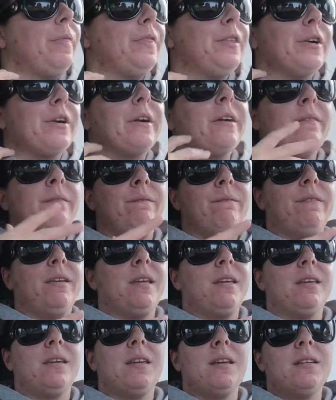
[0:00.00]
They're
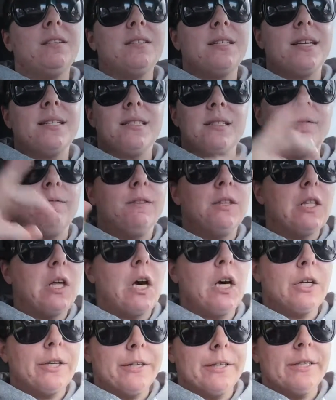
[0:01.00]
convenient as a
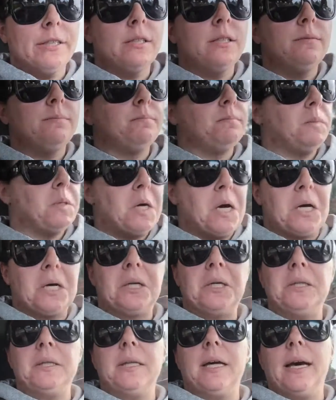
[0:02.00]
vlogger, not
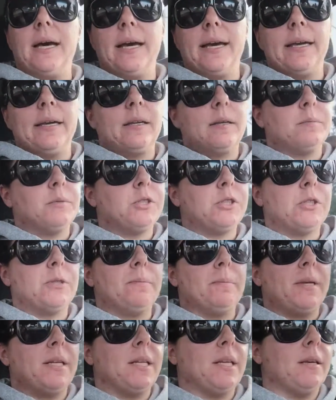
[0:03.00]
gonna lie, and I'm sure
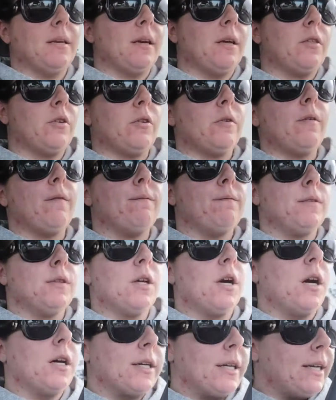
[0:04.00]
many other
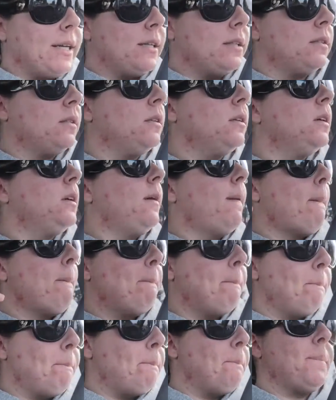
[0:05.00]
vlogging
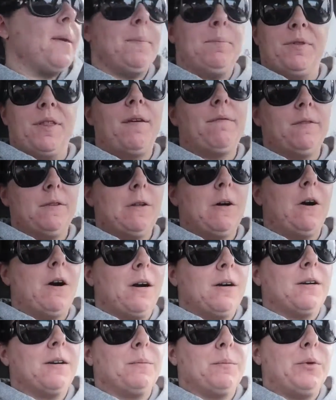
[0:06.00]
people that
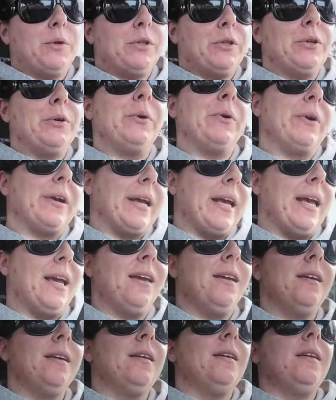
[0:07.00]
vlog will
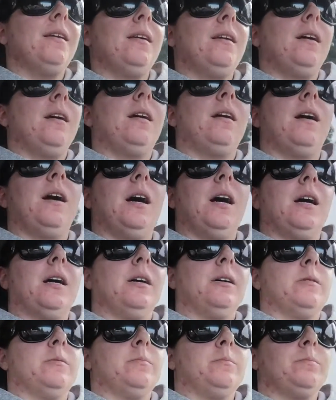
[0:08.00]
agree.
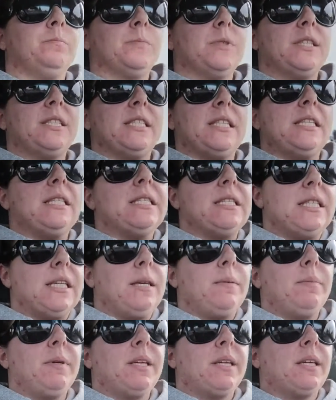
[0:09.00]
Um, it's
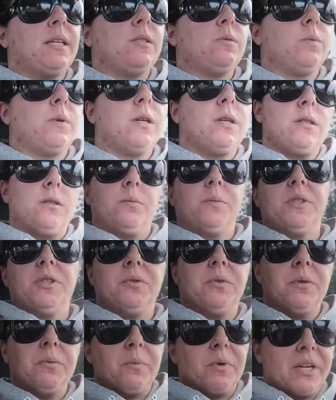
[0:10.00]
easy because what else are we
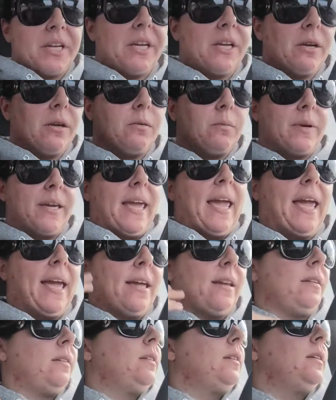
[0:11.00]
doing? We're here, we
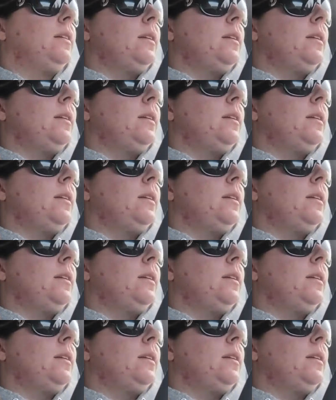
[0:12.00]
can.